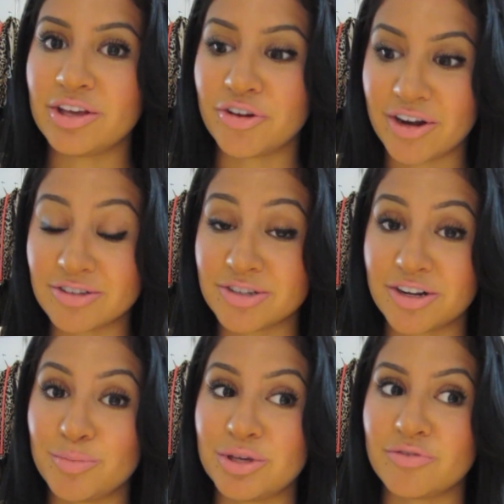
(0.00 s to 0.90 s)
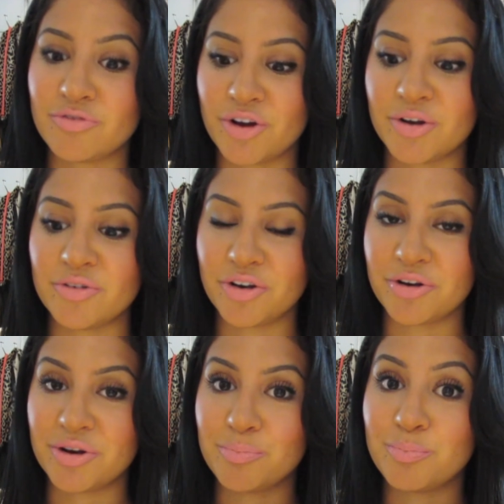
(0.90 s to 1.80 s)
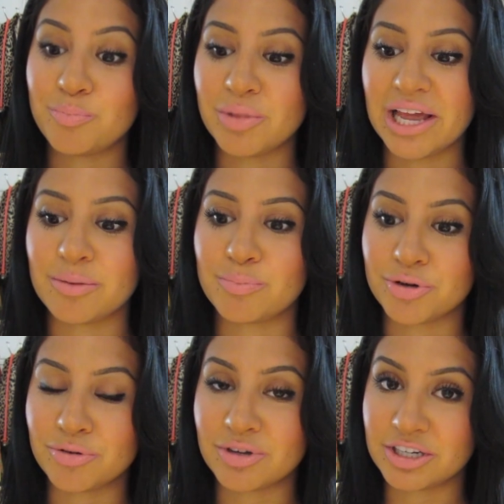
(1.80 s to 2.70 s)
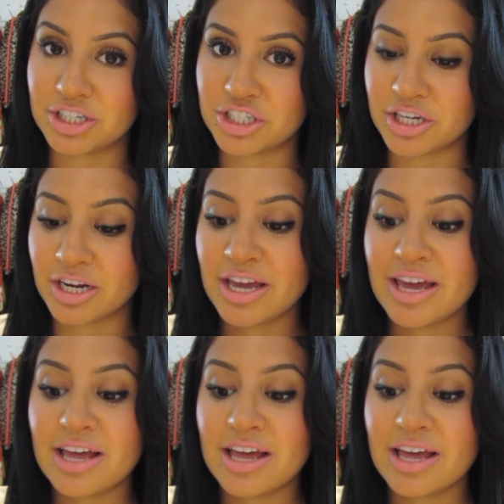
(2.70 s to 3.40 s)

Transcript: your nails are going to be in very, very like brittle condition.